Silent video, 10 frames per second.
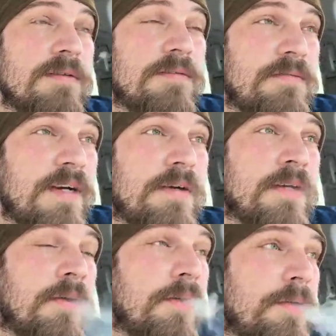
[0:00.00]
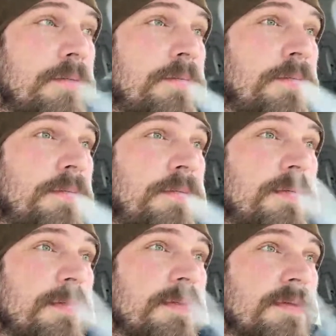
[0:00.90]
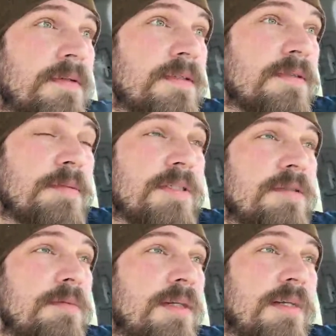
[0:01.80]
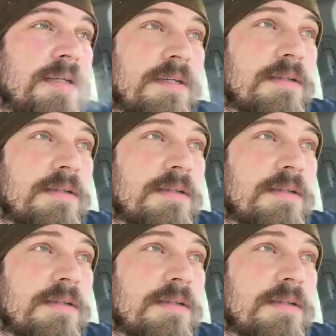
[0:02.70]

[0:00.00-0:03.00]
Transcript: Very hard, especially I